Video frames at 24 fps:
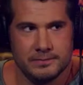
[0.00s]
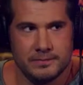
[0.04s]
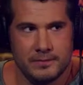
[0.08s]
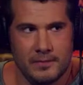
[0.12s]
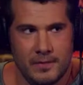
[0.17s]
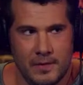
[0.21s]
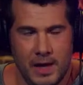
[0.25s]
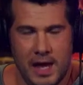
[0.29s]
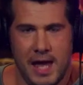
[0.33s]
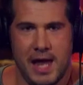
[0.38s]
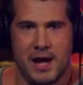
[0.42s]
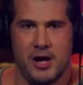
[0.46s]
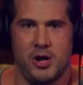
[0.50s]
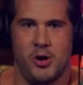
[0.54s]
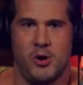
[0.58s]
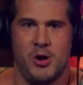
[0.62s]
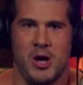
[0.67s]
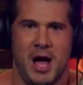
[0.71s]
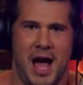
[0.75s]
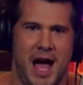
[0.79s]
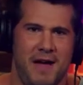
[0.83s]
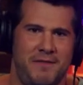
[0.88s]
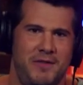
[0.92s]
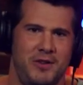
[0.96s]
I don't know.
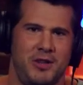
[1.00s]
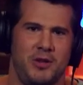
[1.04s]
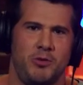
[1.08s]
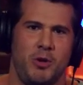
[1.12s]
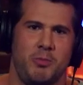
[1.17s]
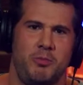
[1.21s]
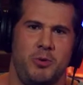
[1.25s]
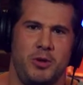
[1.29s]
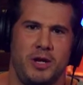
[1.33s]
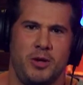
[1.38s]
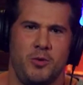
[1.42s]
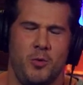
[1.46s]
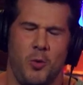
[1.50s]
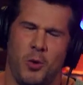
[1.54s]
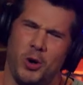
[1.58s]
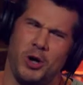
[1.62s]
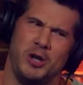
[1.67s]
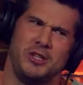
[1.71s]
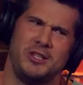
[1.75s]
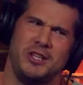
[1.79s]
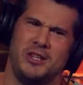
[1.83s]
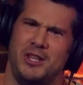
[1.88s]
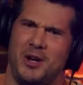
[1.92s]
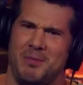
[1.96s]
I feel like we're putting
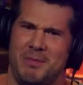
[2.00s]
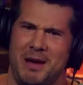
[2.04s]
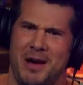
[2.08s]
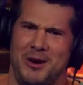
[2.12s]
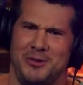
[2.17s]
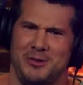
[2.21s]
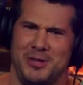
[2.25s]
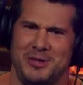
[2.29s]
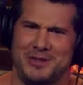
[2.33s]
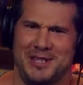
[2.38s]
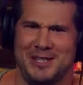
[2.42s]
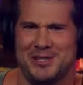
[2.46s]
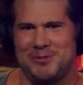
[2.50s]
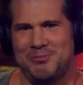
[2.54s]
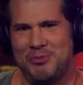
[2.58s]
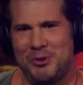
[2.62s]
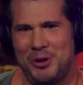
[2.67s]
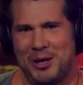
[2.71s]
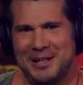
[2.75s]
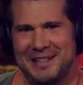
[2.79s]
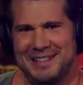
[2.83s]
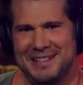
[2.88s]
words in their mouth at this point.